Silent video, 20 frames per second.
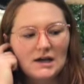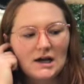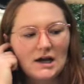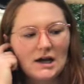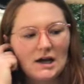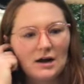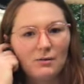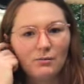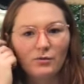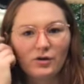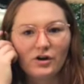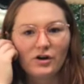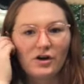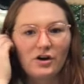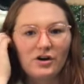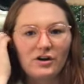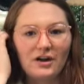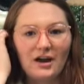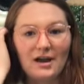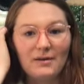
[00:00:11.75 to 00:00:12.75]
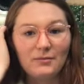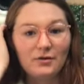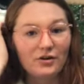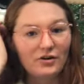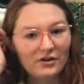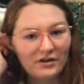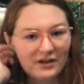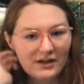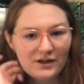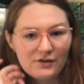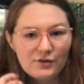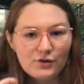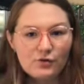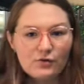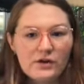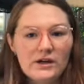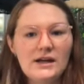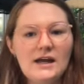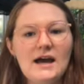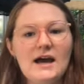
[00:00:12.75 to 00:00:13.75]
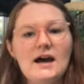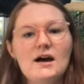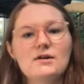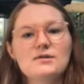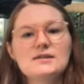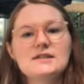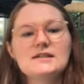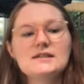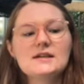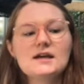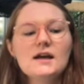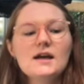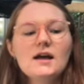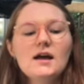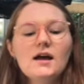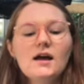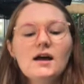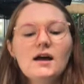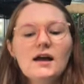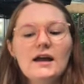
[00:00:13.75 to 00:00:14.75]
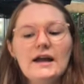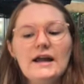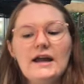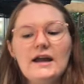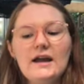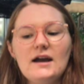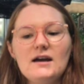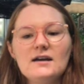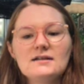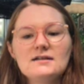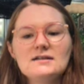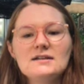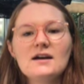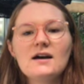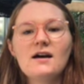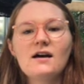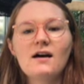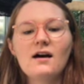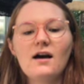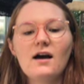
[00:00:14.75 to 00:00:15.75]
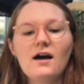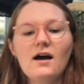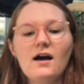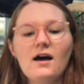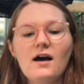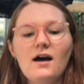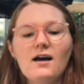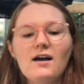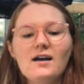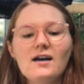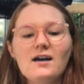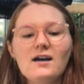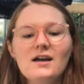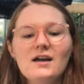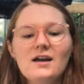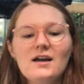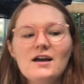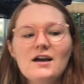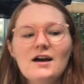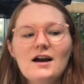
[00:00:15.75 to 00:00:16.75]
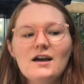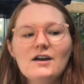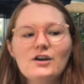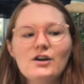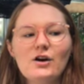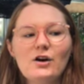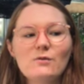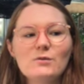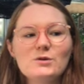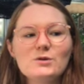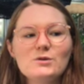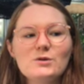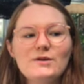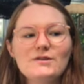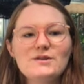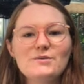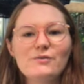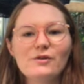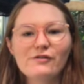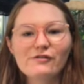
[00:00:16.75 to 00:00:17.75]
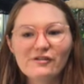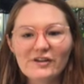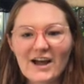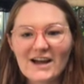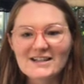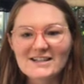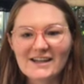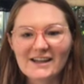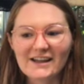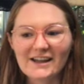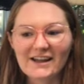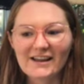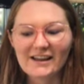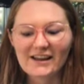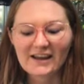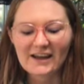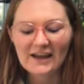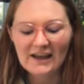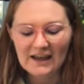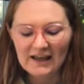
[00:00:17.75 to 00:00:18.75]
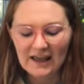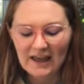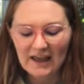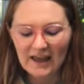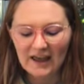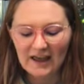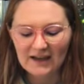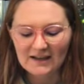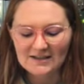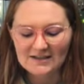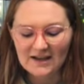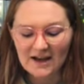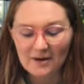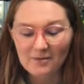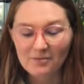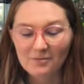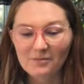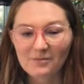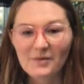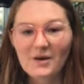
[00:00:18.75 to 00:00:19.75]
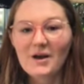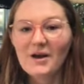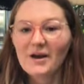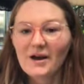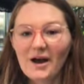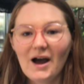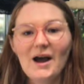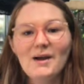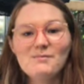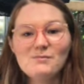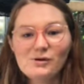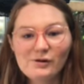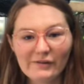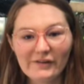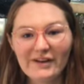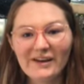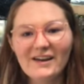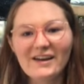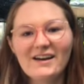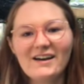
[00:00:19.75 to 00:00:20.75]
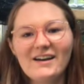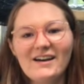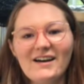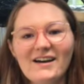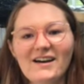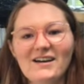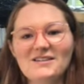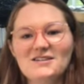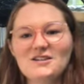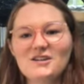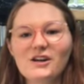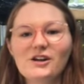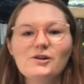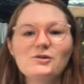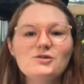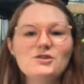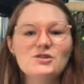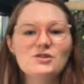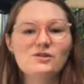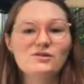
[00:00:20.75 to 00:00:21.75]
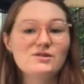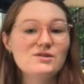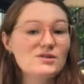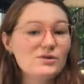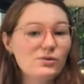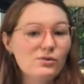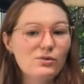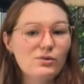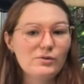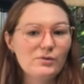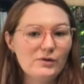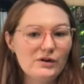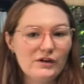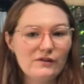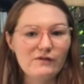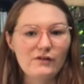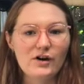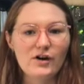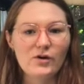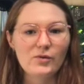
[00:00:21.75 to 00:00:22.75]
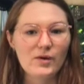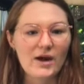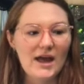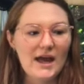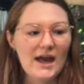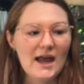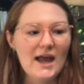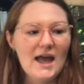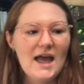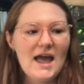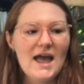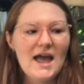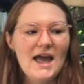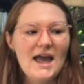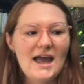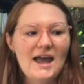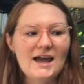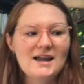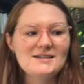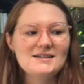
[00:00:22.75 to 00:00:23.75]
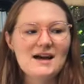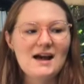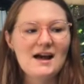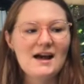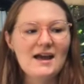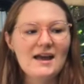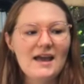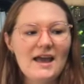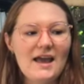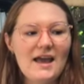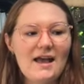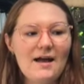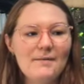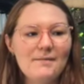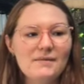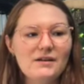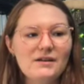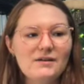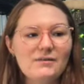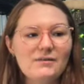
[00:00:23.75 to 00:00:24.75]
I'm currently in the greenhouse, and I've been doing some reflecting lately, and I'm moving to go to school pretty far away, and I am